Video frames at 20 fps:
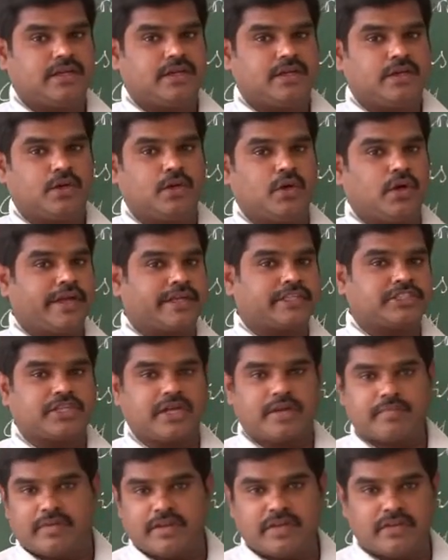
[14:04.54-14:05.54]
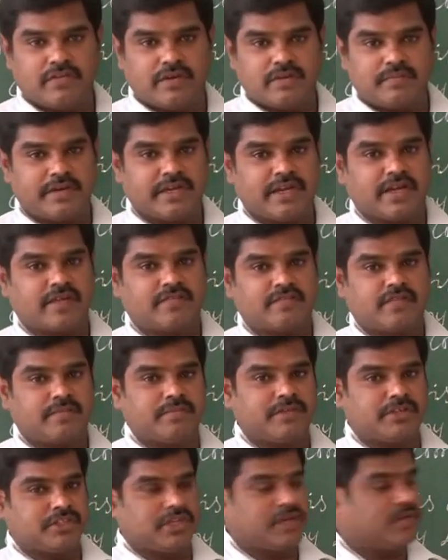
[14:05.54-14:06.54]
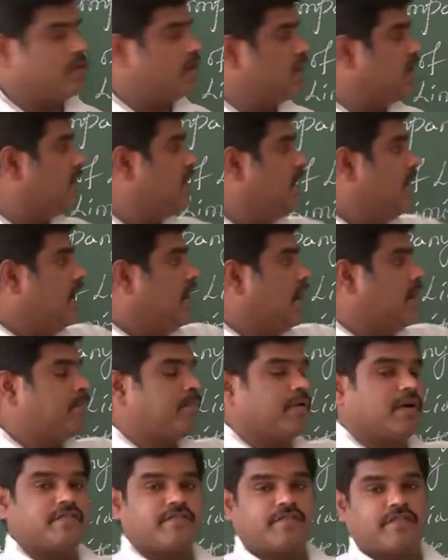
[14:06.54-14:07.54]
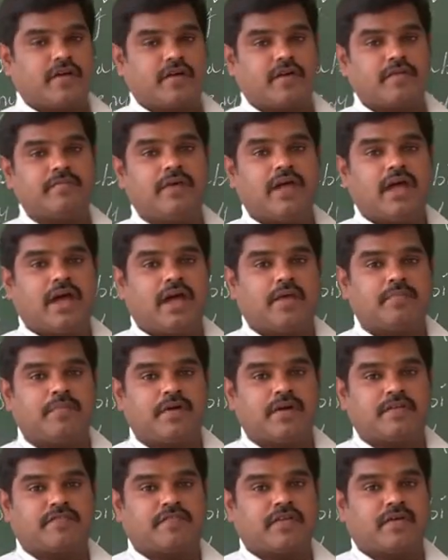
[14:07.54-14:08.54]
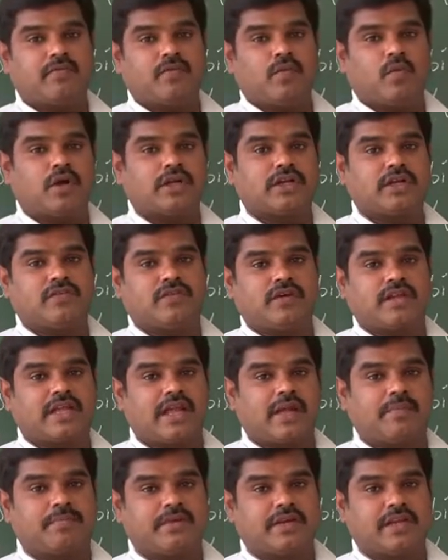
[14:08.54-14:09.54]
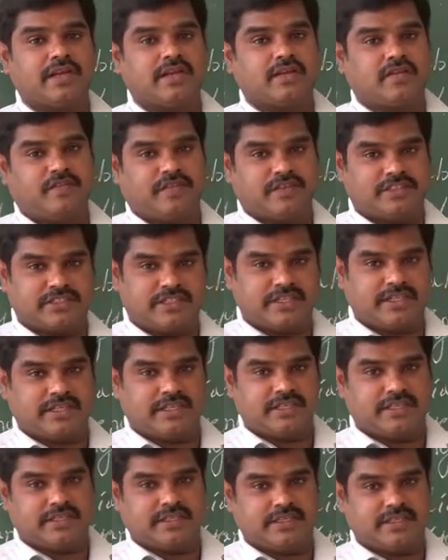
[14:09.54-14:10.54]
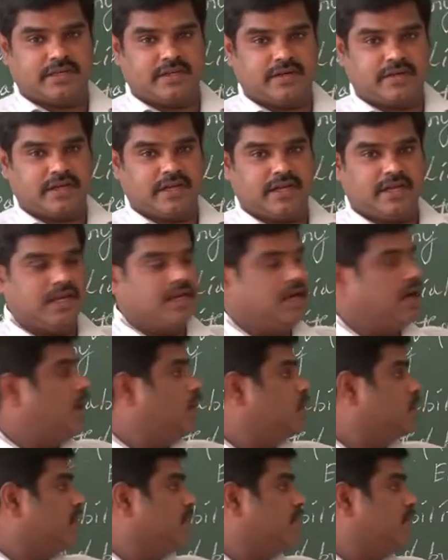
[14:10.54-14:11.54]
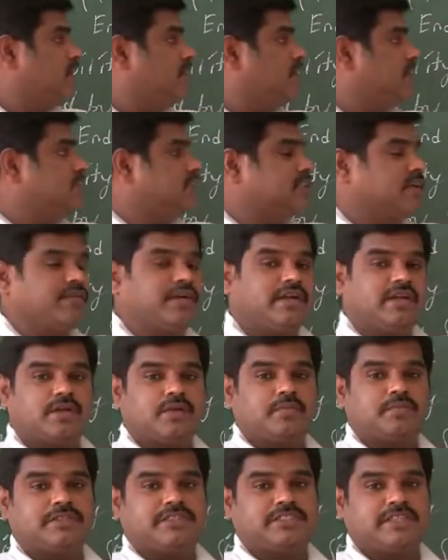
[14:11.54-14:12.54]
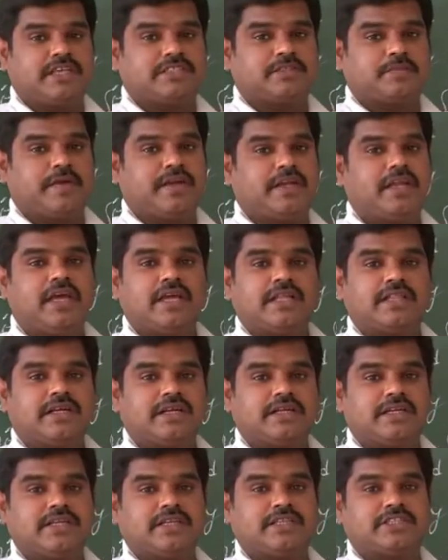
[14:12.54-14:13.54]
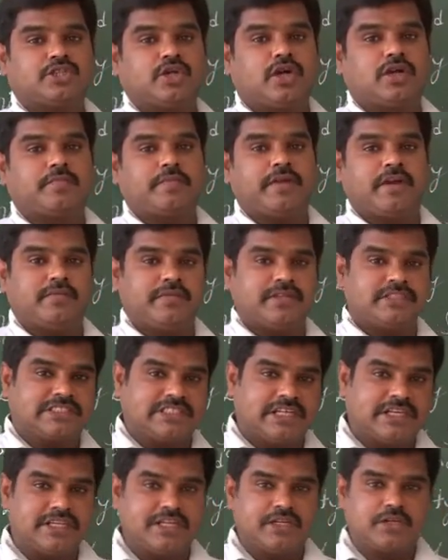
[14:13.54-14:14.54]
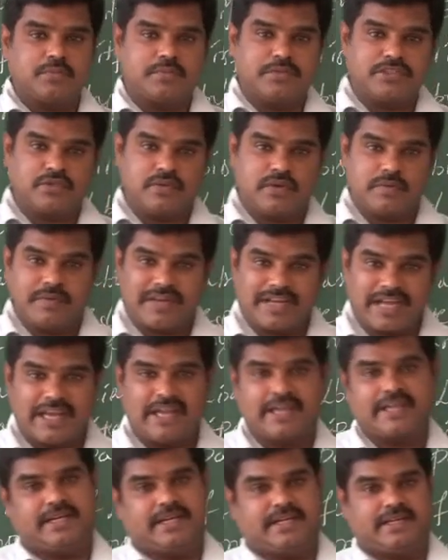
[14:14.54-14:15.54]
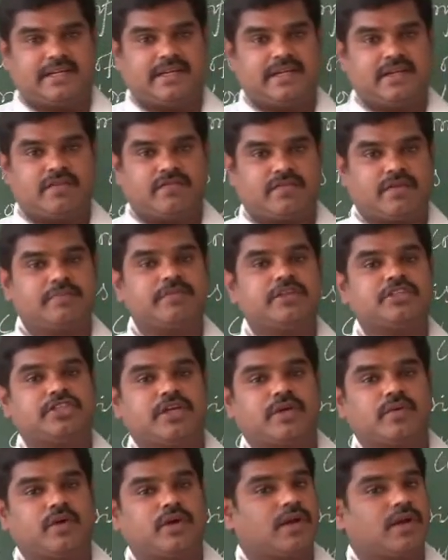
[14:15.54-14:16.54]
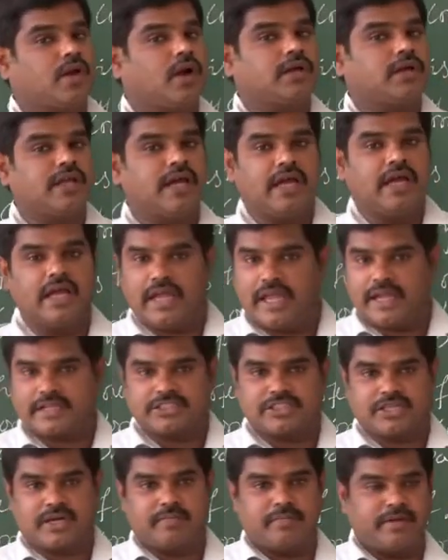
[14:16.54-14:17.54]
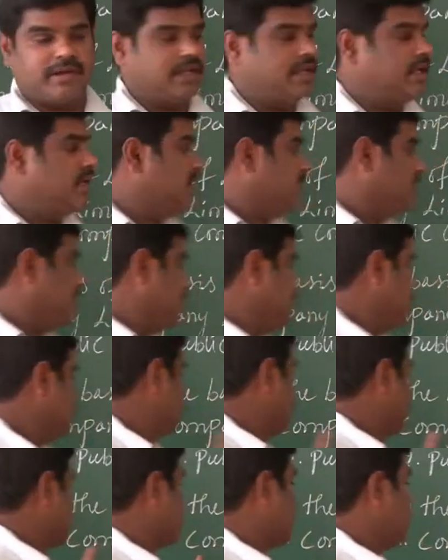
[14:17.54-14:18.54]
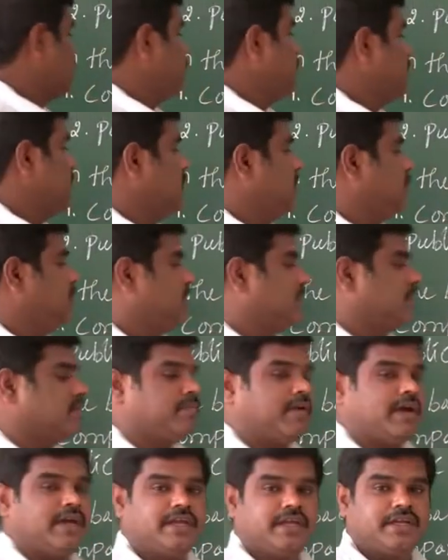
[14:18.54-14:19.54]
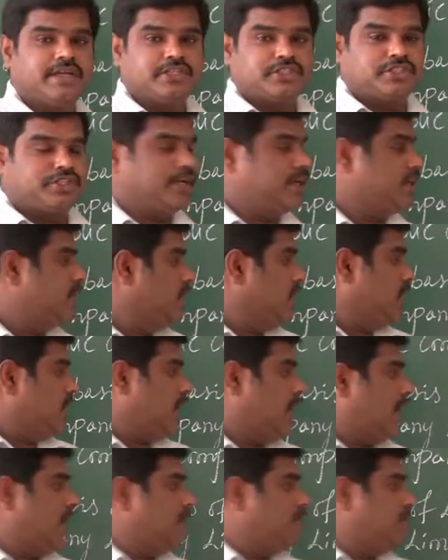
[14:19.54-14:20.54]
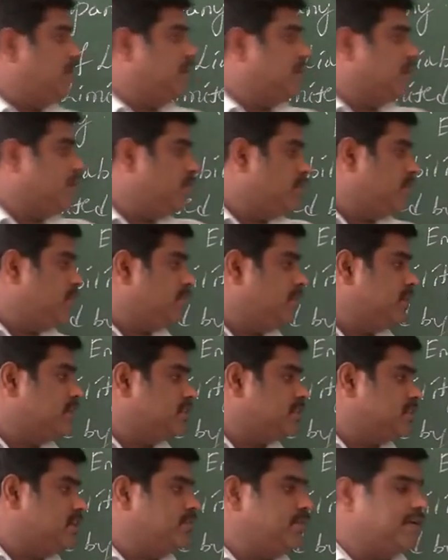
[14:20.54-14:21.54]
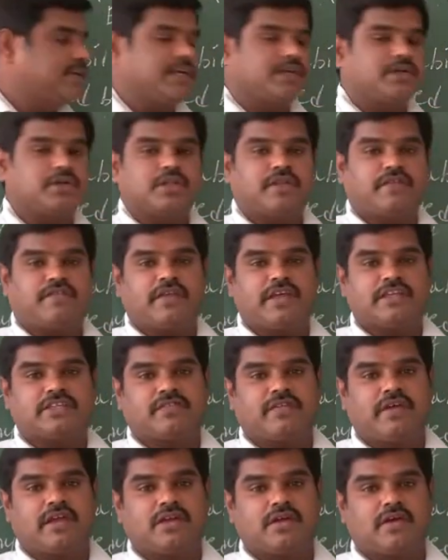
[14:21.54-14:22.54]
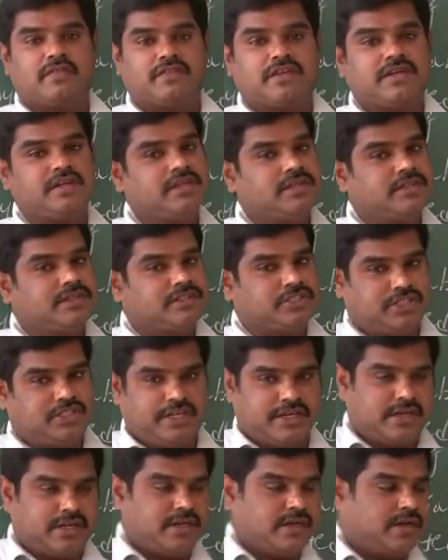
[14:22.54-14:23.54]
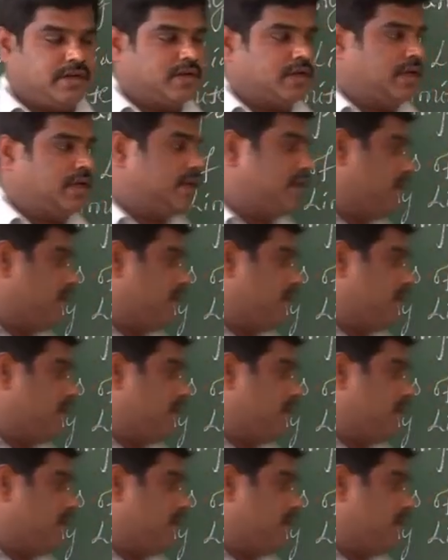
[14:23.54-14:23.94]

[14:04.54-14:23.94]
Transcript: No extra money will be taken from the shareholder apart from whatever capital invested. Okay. Out of 100, 70 rupees he has paid, 30 is not paid, means 30 rupees will be collected from the shareholder, not extra money. That is what, company limited by share. Liability of member is limited to the face value of the share. Okay.